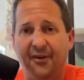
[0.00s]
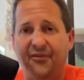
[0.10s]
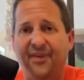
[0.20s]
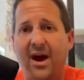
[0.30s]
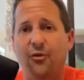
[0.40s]

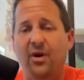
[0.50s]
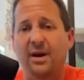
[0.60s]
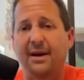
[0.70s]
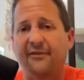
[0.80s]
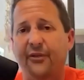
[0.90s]
I found
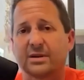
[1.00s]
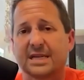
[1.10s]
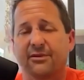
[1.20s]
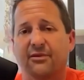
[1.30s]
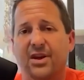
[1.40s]
one of my
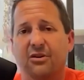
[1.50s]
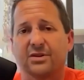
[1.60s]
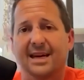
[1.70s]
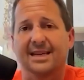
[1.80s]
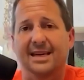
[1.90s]
first ever
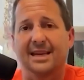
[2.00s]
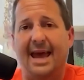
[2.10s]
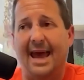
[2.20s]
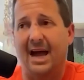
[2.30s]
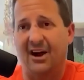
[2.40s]
videos I
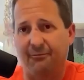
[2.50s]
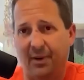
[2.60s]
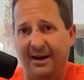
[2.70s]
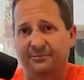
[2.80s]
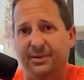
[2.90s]
did at
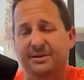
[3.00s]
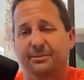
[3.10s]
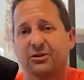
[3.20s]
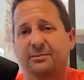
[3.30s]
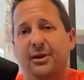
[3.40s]
Hofbrauhaus
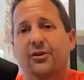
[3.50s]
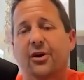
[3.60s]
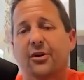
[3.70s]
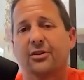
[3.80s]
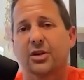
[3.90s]
Pittsburgh's Beer
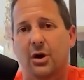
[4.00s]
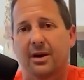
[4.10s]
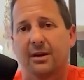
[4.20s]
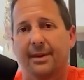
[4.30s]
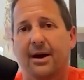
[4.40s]
Garden
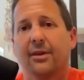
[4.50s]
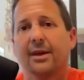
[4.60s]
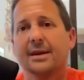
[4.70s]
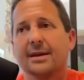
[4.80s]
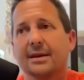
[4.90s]
talking about